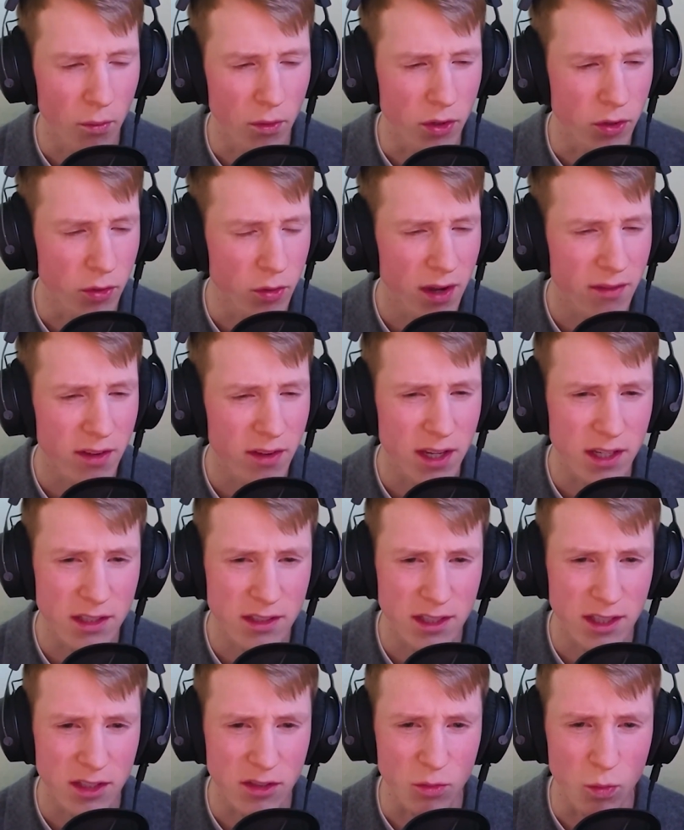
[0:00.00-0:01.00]
Do you have any
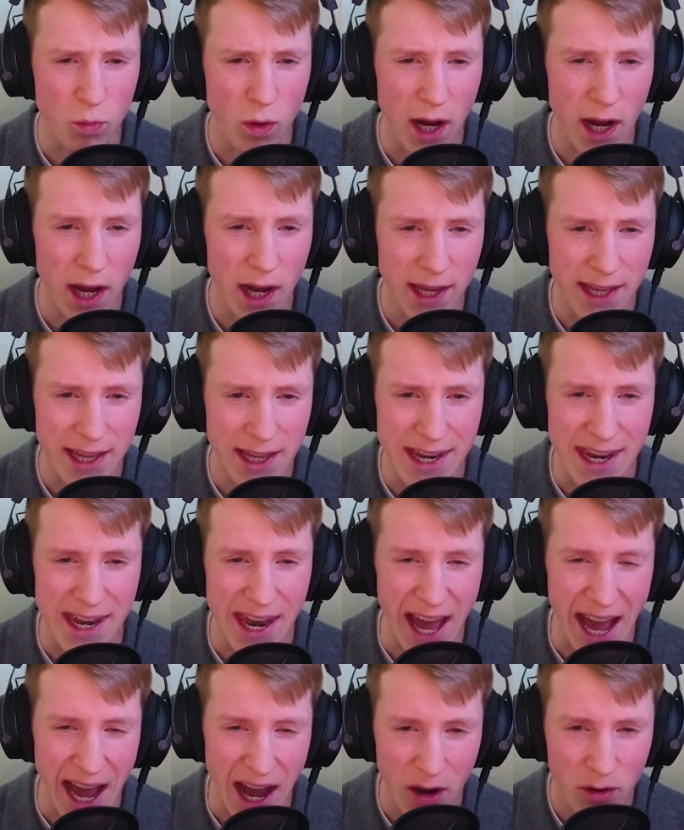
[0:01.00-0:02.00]
sense why
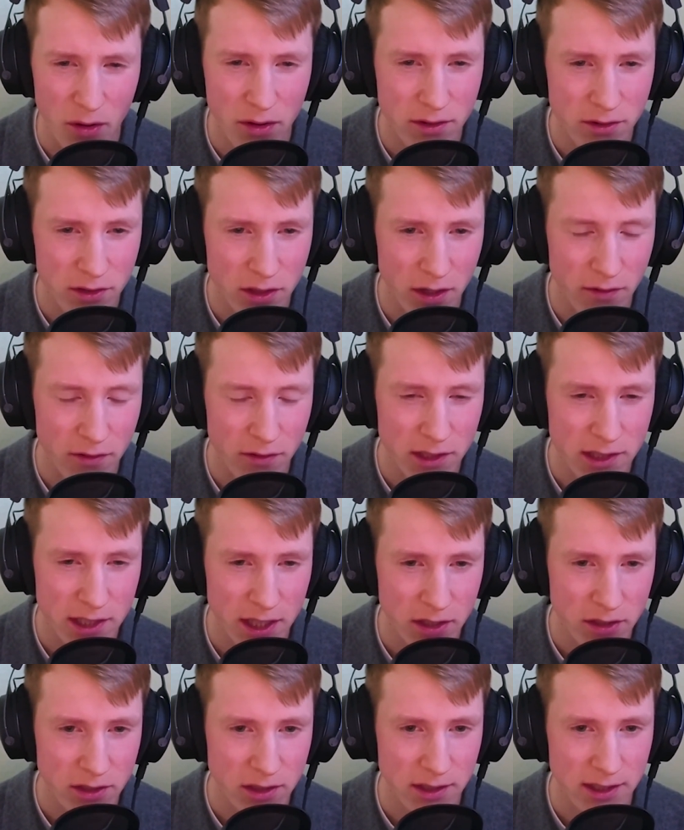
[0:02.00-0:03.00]
now this
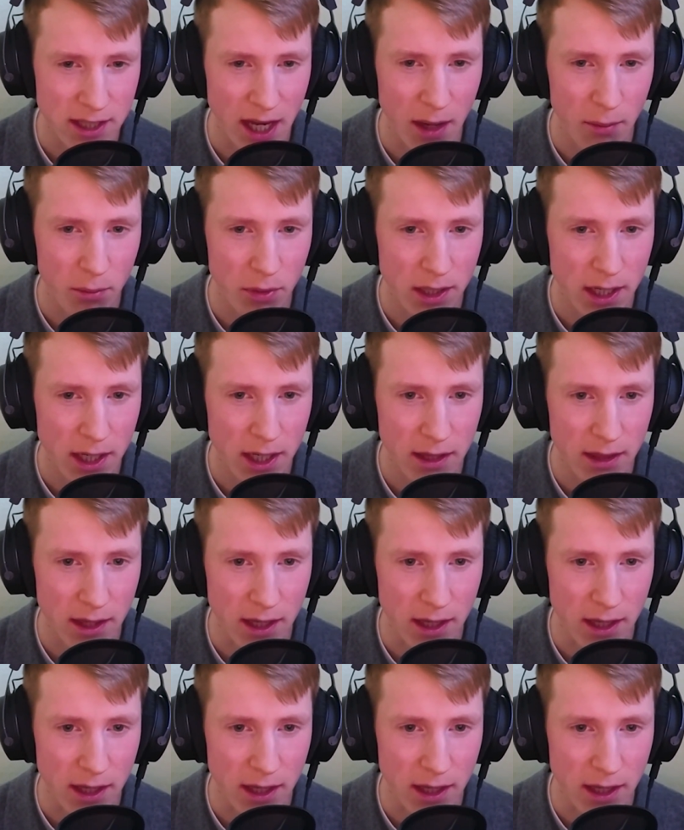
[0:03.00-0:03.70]
conversation is happening?